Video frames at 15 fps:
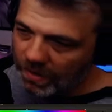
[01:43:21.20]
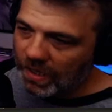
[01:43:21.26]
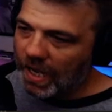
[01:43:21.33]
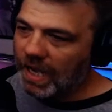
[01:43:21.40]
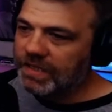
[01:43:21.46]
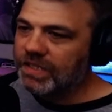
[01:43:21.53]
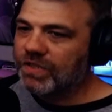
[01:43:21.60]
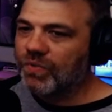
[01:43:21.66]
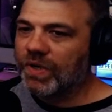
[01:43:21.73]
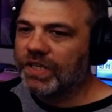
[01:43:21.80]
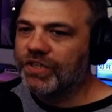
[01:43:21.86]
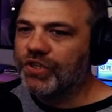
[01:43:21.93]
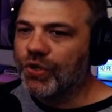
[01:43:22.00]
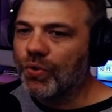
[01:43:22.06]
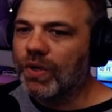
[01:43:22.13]
I just want to
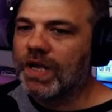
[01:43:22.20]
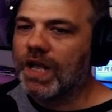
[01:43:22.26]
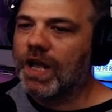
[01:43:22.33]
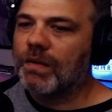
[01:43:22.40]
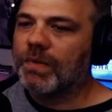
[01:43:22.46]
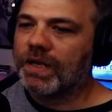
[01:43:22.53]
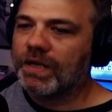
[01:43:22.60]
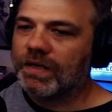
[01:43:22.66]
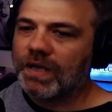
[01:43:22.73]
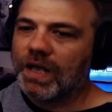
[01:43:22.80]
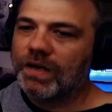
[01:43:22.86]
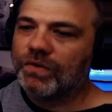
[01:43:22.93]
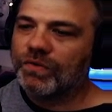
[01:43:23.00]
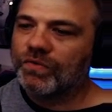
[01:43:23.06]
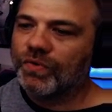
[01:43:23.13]
do a comic. I
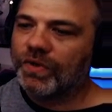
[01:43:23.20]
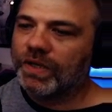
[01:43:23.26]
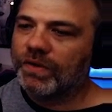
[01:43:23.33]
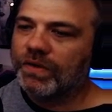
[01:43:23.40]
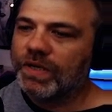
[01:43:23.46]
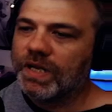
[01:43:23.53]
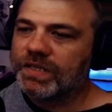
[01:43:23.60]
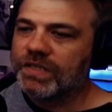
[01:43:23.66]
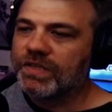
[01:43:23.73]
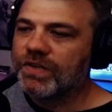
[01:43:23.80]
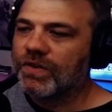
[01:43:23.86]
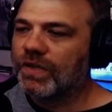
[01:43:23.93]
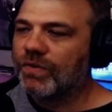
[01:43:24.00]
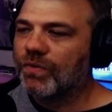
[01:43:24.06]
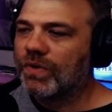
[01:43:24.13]
don't really
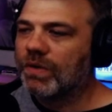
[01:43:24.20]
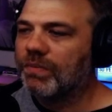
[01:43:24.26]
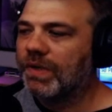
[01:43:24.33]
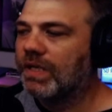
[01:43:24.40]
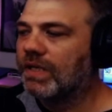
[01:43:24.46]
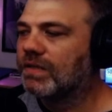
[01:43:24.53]
necessarily want to be